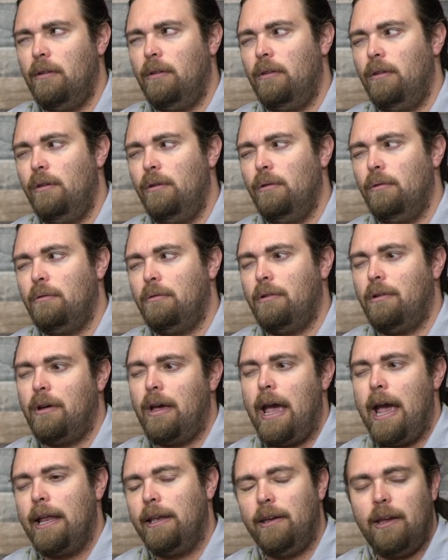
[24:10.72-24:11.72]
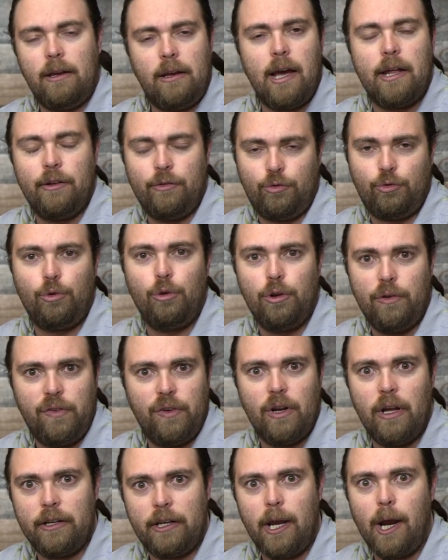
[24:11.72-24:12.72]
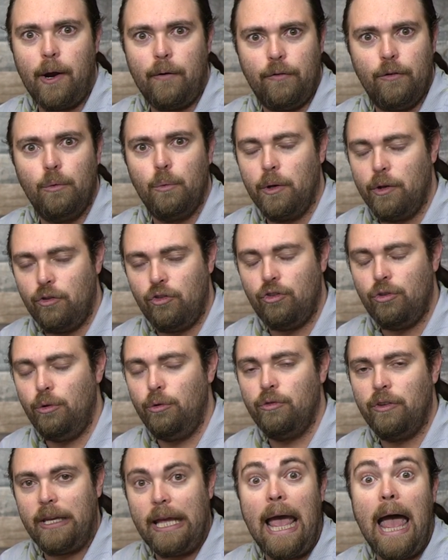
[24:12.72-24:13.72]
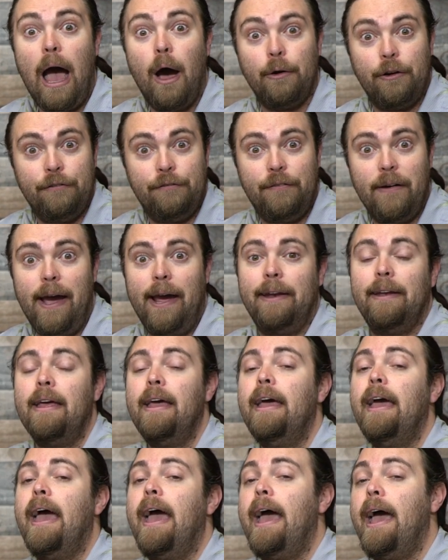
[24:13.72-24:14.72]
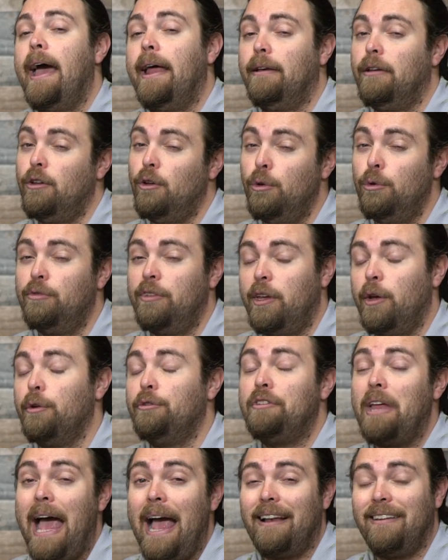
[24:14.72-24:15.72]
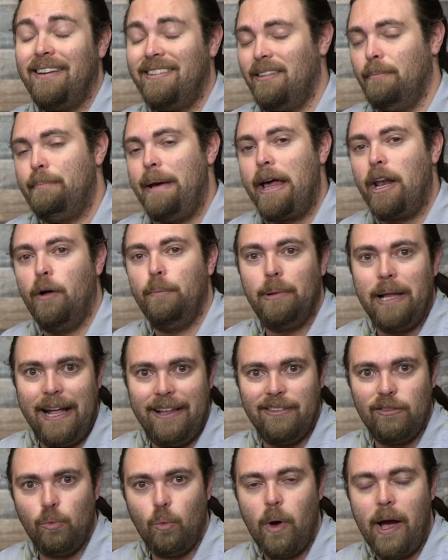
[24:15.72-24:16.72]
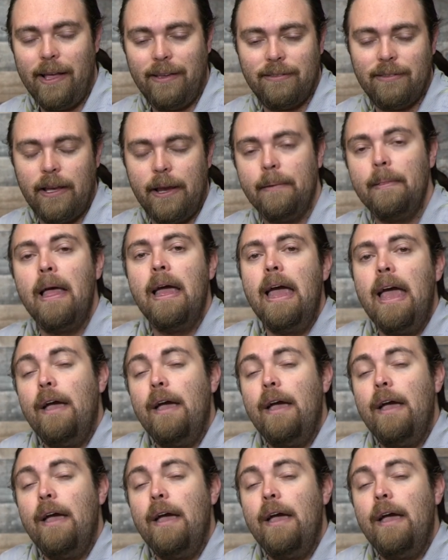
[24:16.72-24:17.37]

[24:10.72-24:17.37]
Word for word: you can get kind of screwed if you're not careful when choosing how to fight and using your tactics and battle plans wisely.